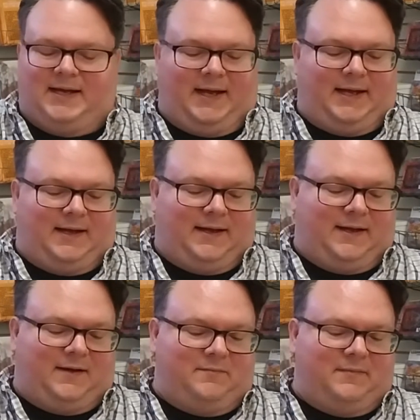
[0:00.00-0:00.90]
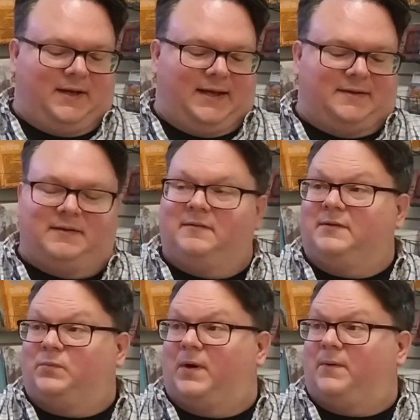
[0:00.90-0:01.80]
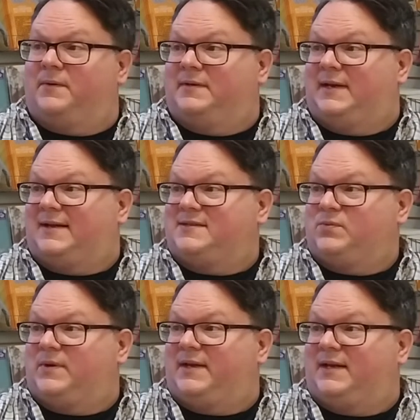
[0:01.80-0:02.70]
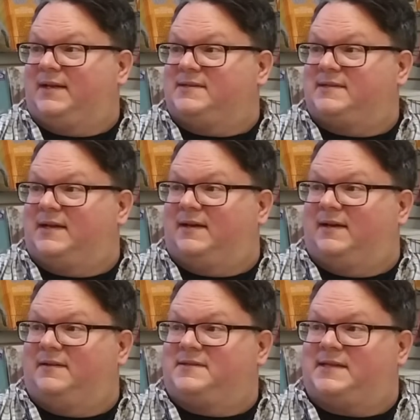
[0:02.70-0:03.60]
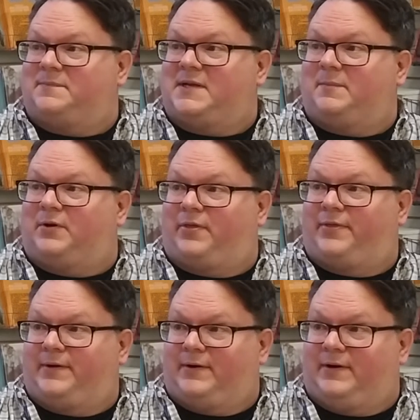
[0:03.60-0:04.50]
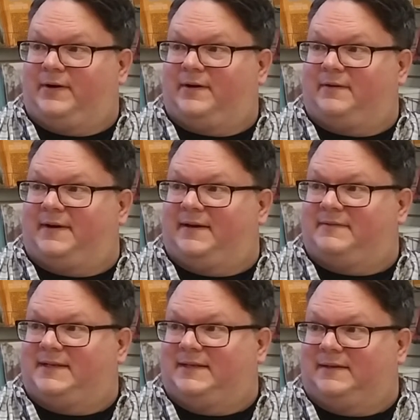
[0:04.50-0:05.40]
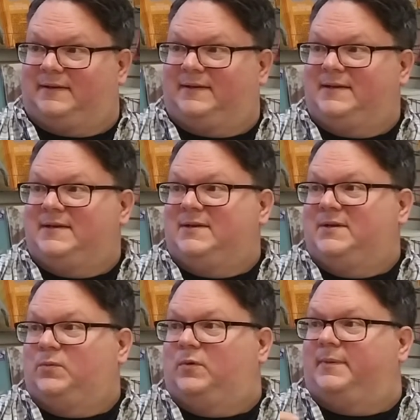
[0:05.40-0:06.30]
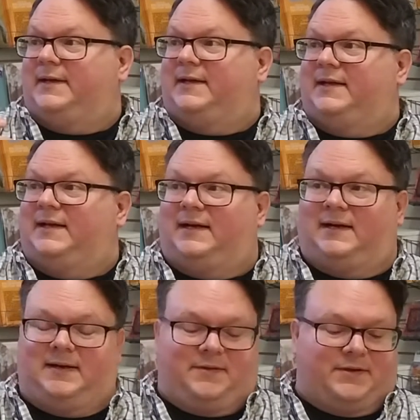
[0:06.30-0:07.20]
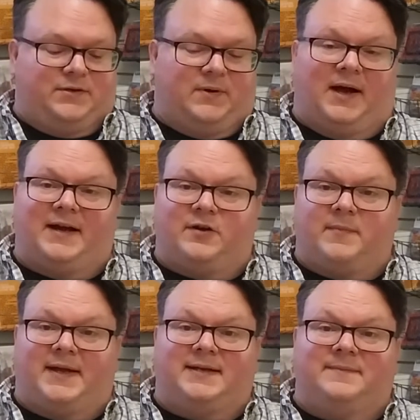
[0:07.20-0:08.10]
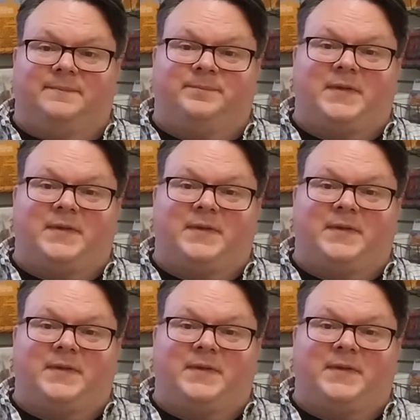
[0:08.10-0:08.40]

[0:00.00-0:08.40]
Uh, and what next week is uh, September 3rd around here will be uh, the new Iron Maiden,